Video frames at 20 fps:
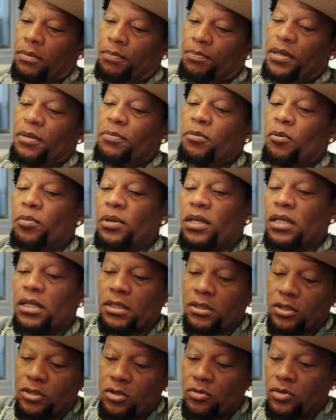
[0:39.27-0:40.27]
people being
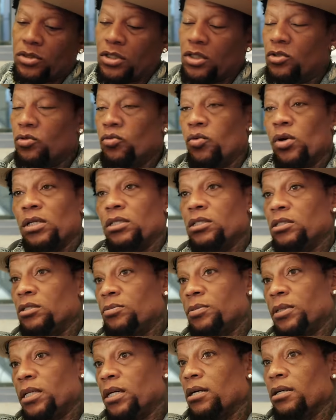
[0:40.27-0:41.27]
in certain
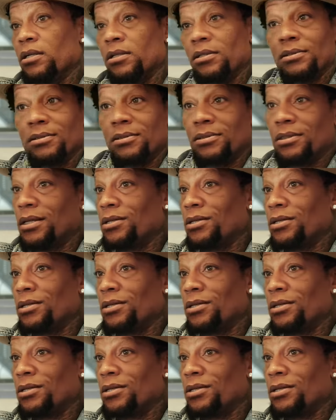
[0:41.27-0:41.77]
situations because